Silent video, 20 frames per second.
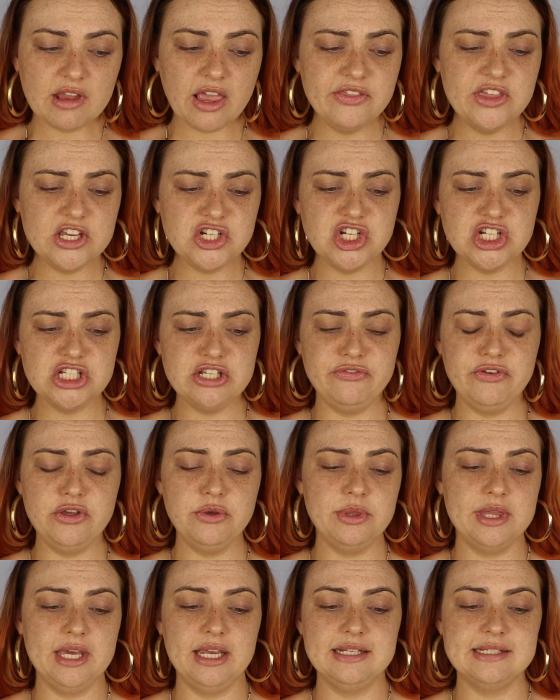there's just a
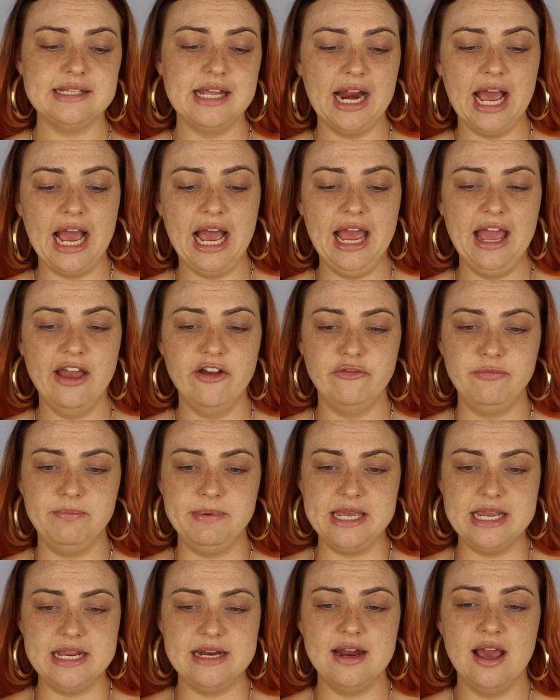few things that I have
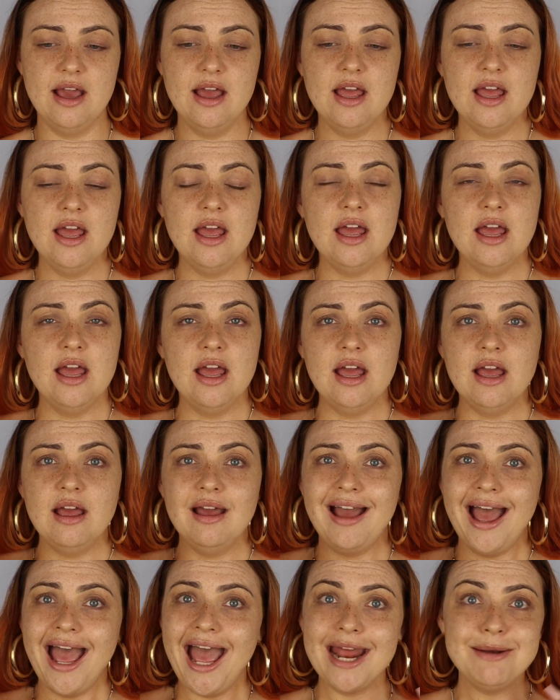
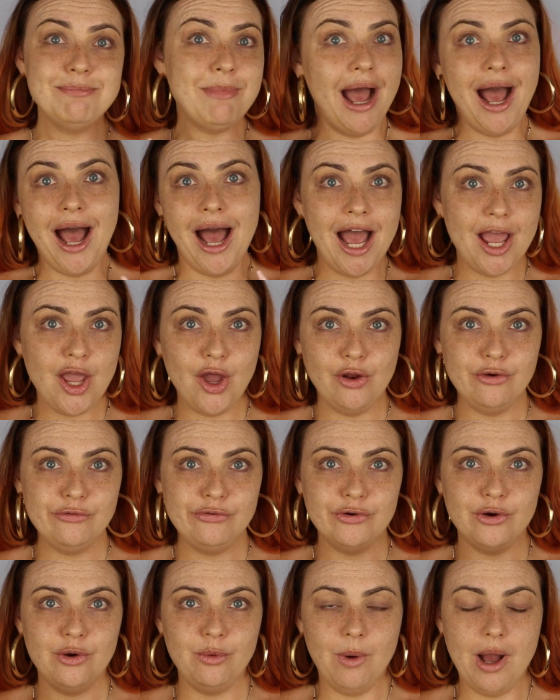had my eye on
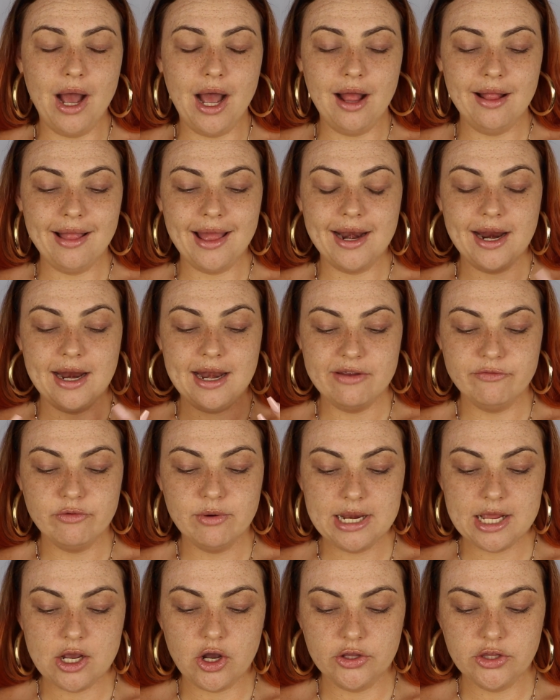for a while, and I never
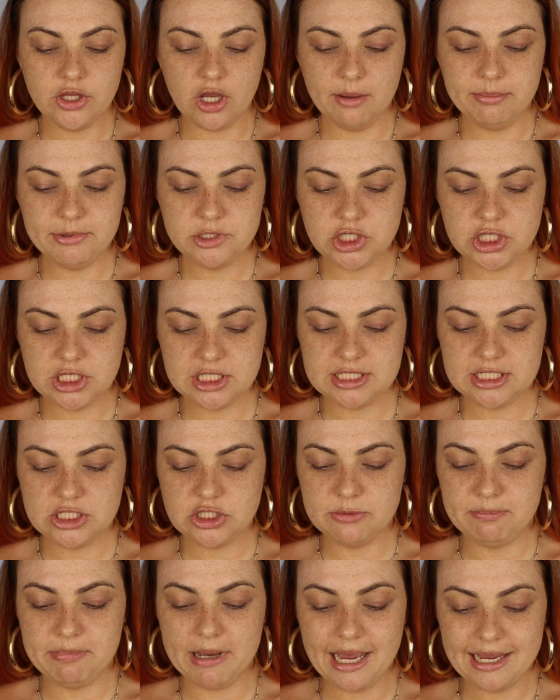really got the opportunity
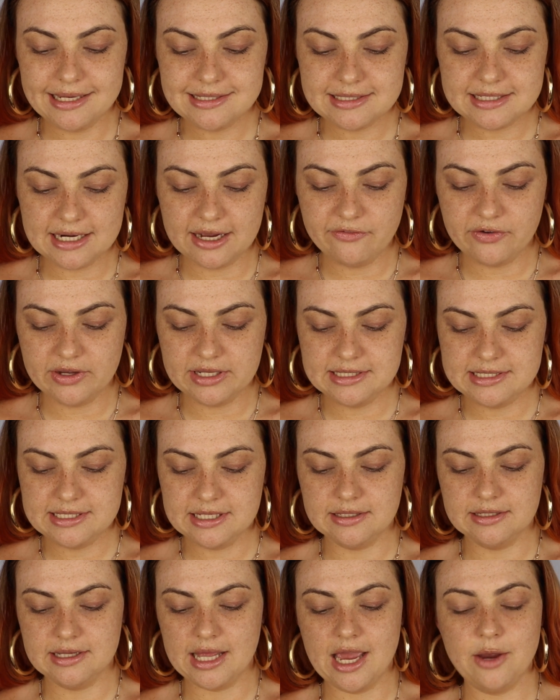to buy stuff
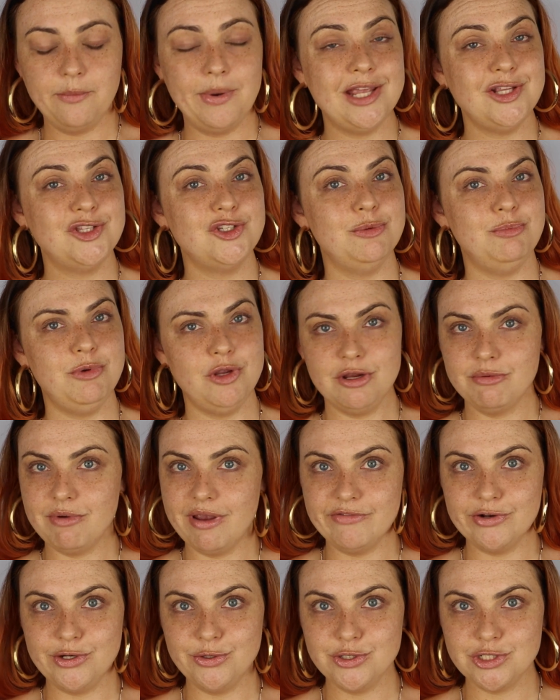until I went to Beauty
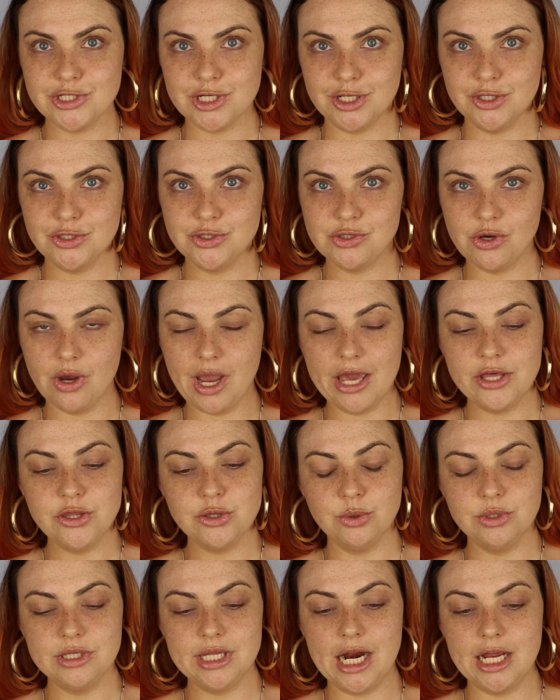Revolution. So I
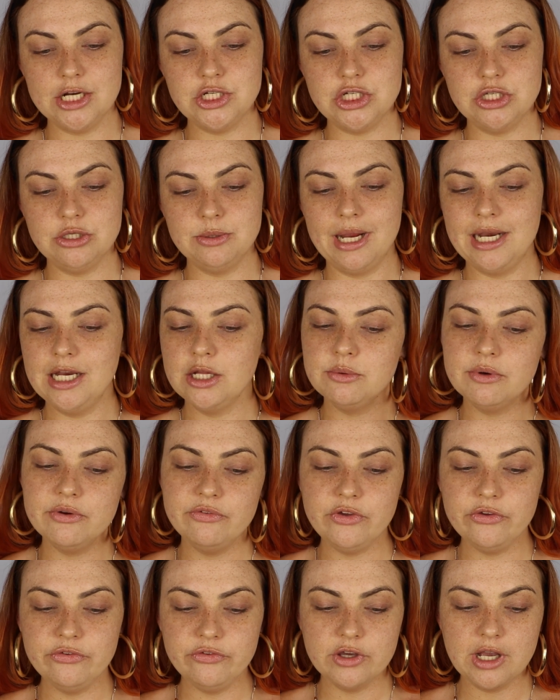thought that I'd do a little
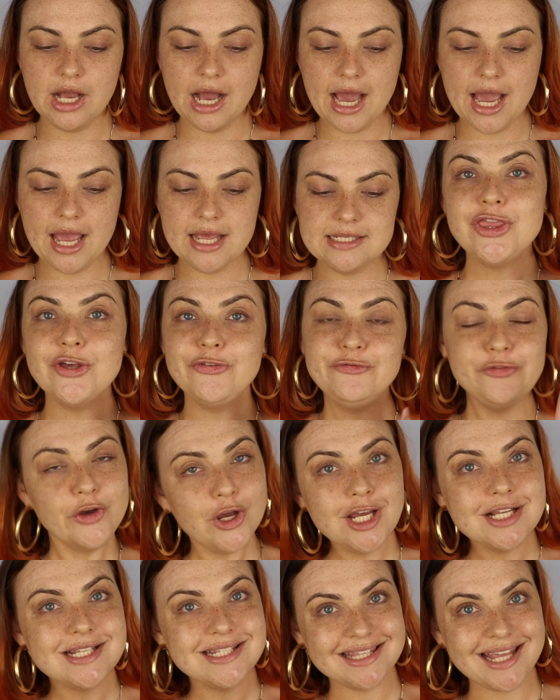review for you guys. The
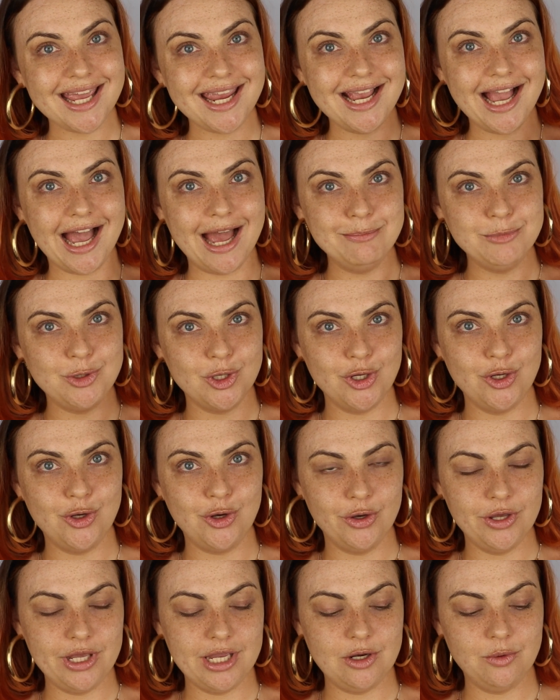first thing I'm going to
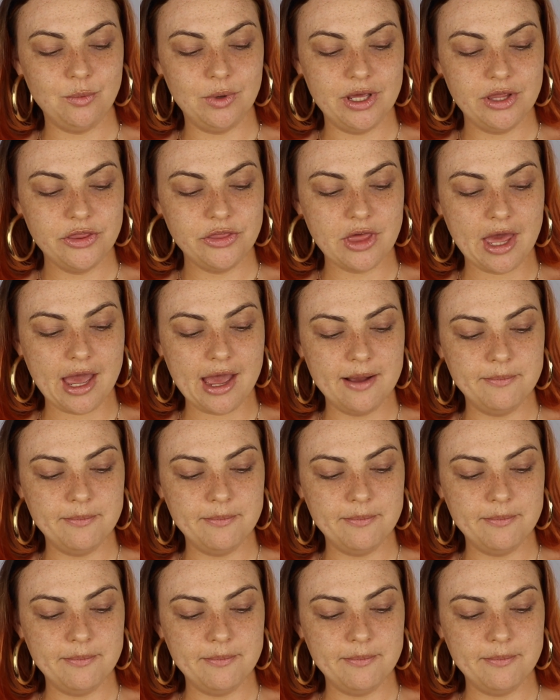go in with,